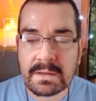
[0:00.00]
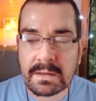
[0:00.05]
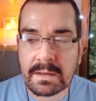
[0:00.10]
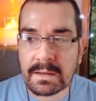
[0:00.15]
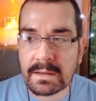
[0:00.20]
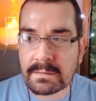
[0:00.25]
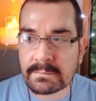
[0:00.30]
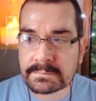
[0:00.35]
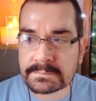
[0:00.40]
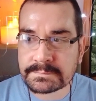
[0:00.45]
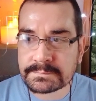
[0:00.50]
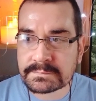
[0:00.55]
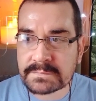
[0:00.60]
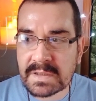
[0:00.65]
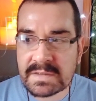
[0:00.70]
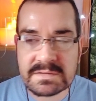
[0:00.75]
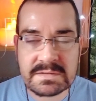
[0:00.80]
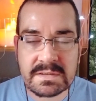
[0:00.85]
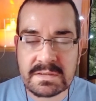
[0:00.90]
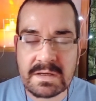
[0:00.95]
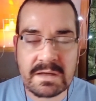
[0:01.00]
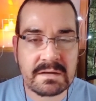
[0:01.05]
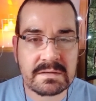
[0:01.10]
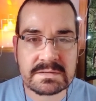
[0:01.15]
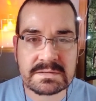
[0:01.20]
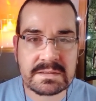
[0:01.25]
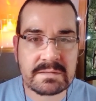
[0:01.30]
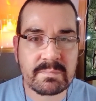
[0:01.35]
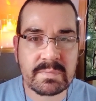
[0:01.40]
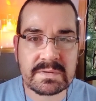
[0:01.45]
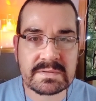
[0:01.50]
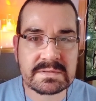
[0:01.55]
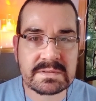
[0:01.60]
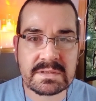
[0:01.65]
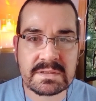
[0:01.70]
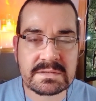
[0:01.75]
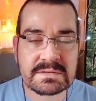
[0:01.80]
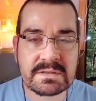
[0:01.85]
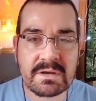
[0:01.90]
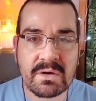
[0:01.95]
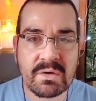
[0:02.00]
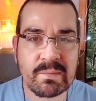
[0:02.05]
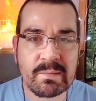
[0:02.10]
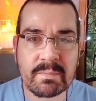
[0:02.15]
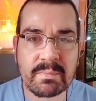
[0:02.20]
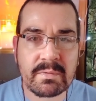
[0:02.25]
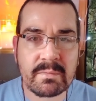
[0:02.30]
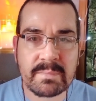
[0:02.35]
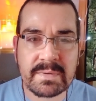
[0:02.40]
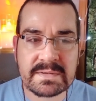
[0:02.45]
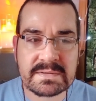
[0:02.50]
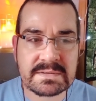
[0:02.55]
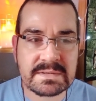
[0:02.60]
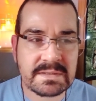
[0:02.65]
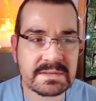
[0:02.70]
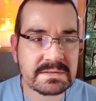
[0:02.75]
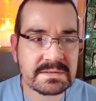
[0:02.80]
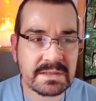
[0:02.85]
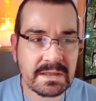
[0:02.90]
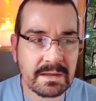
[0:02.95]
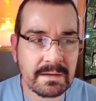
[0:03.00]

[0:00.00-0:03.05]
It's a nasty business, horrible business.